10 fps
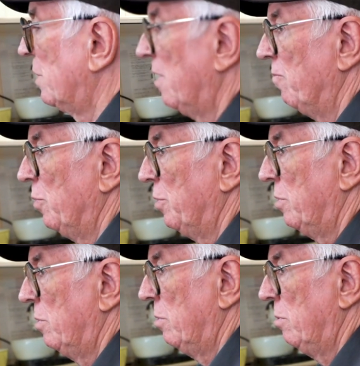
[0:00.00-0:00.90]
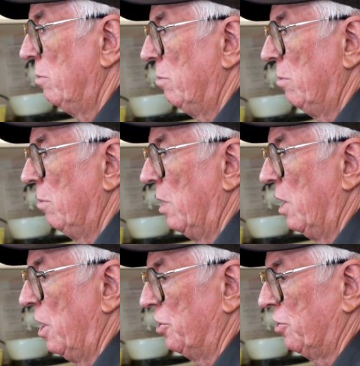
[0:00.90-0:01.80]
government
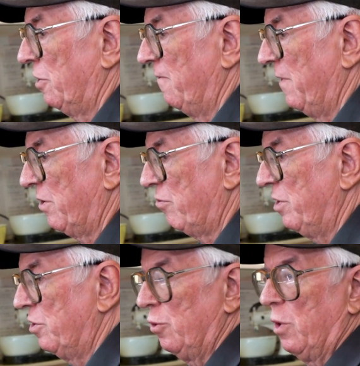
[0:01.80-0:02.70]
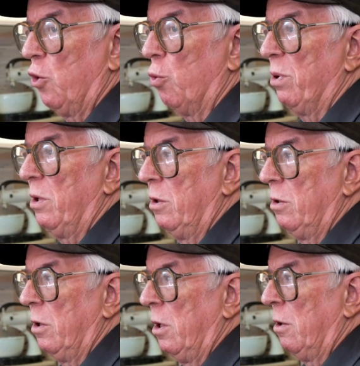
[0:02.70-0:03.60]
asked the factory to help
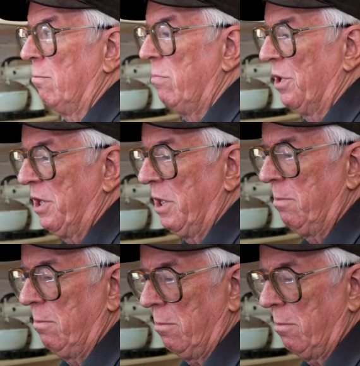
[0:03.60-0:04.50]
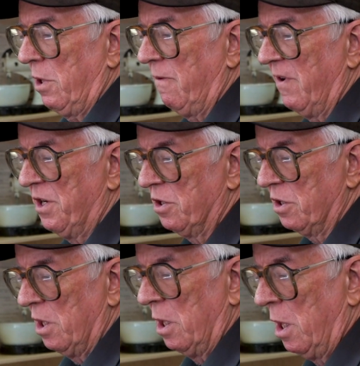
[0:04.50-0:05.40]
budding inventors.